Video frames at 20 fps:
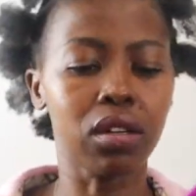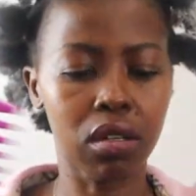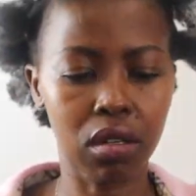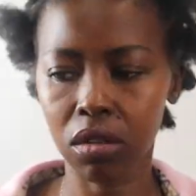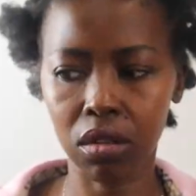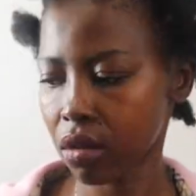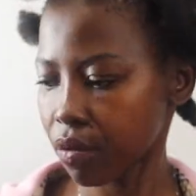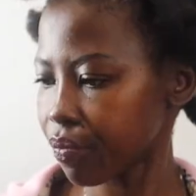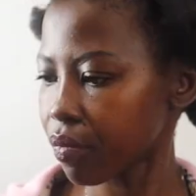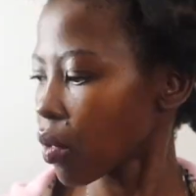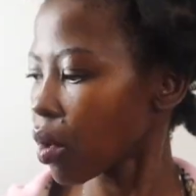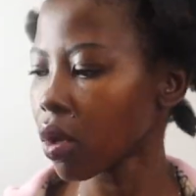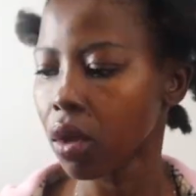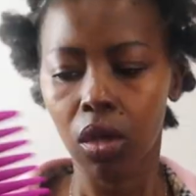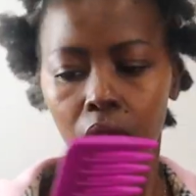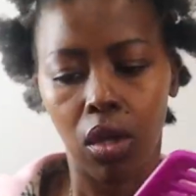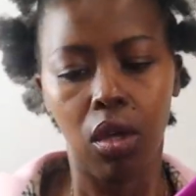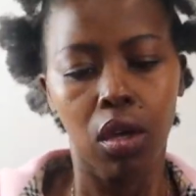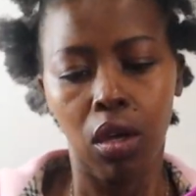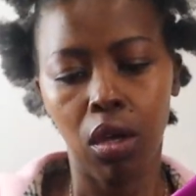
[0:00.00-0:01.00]
actually
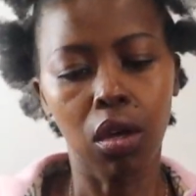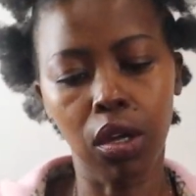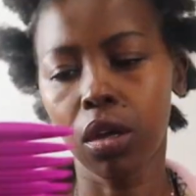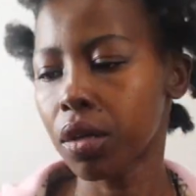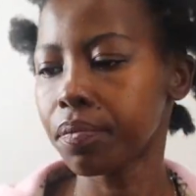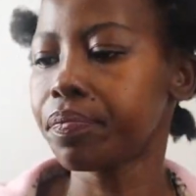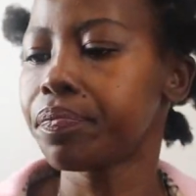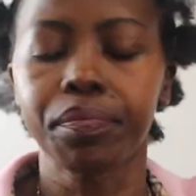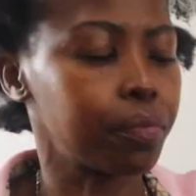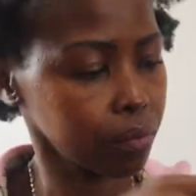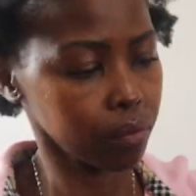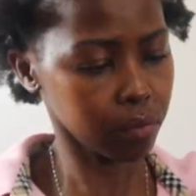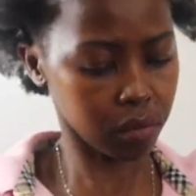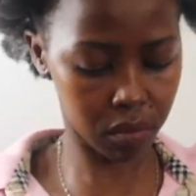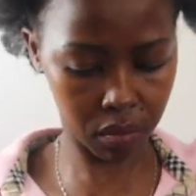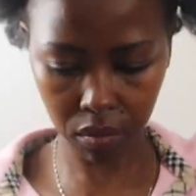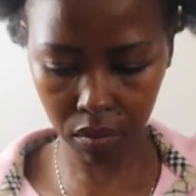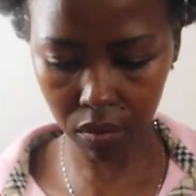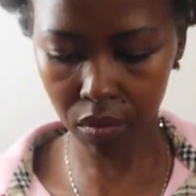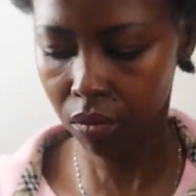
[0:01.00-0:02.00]
hold, so the elastic
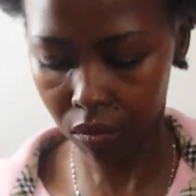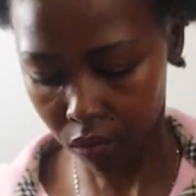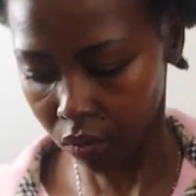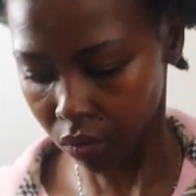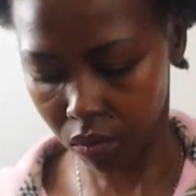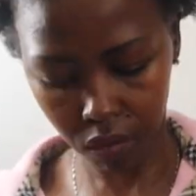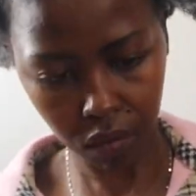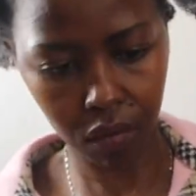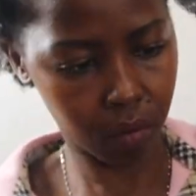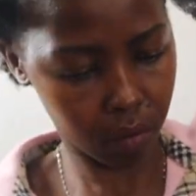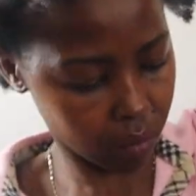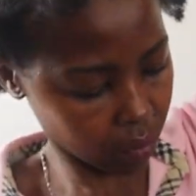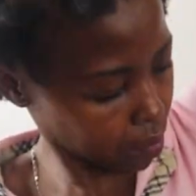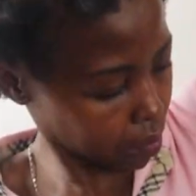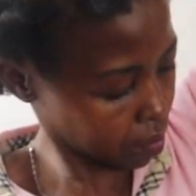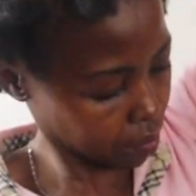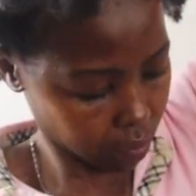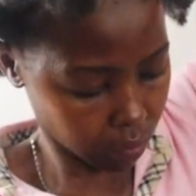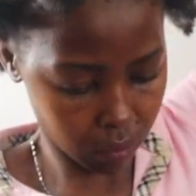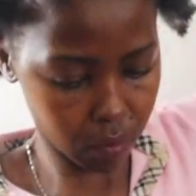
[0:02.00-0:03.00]
bands can hold,
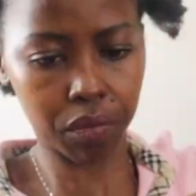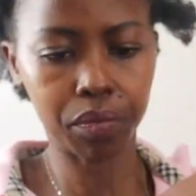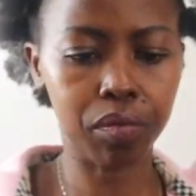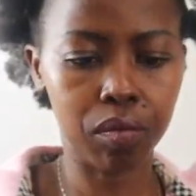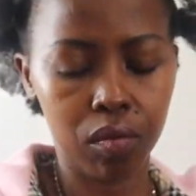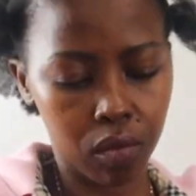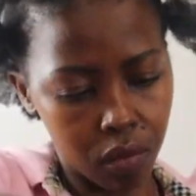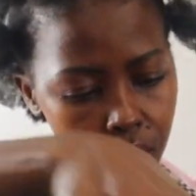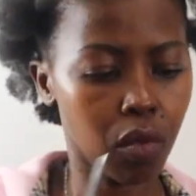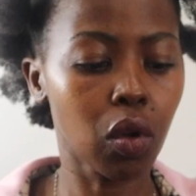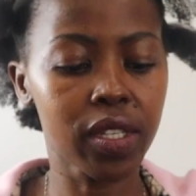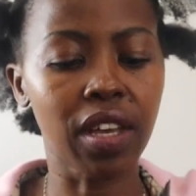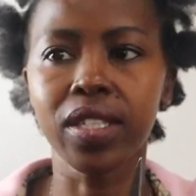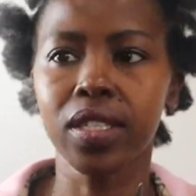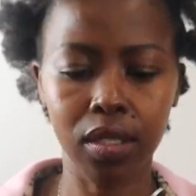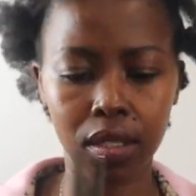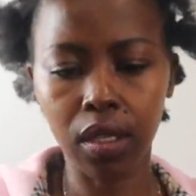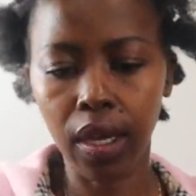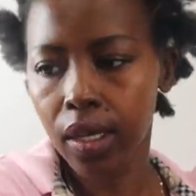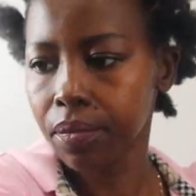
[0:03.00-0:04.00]
so that the
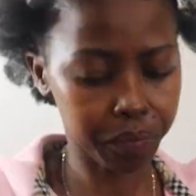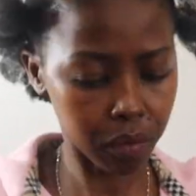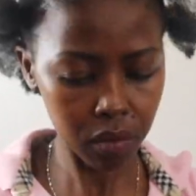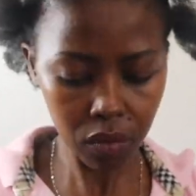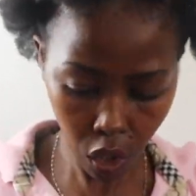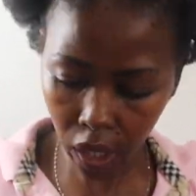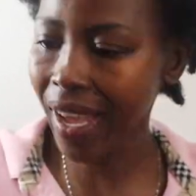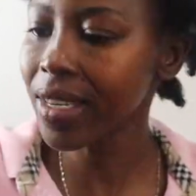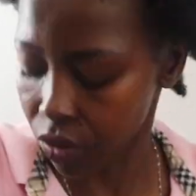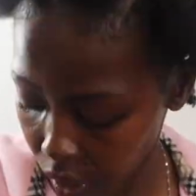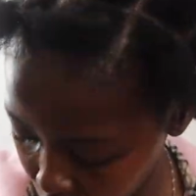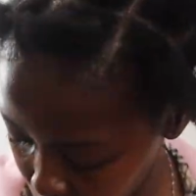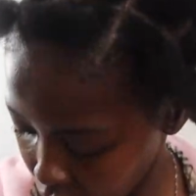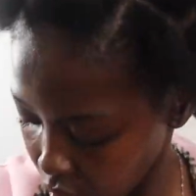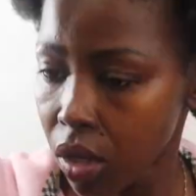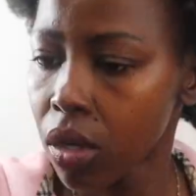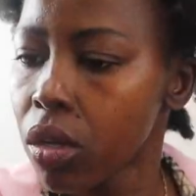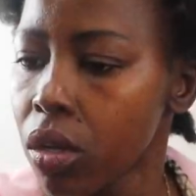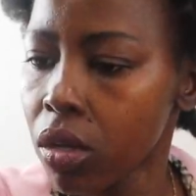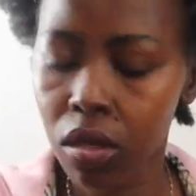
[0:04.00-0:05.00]
knotless braids
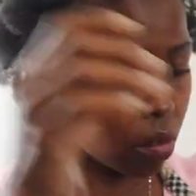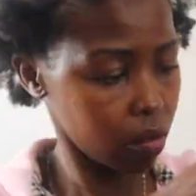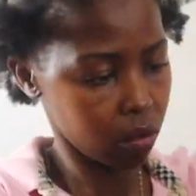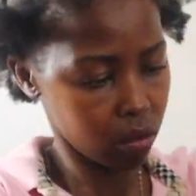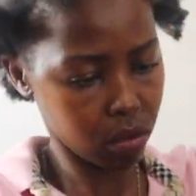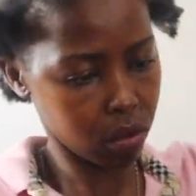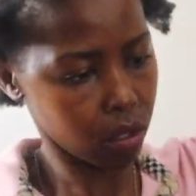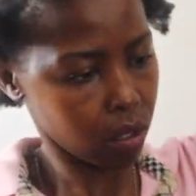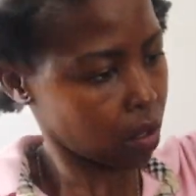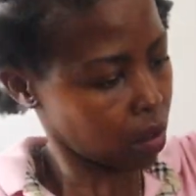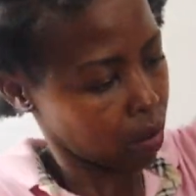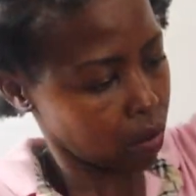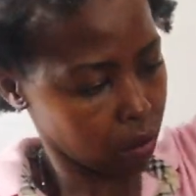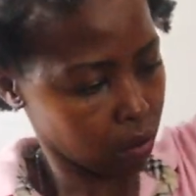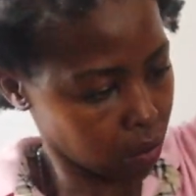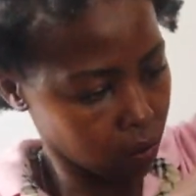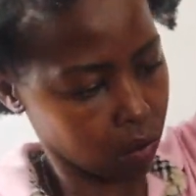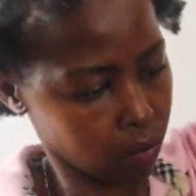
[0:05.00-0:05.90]
don't break off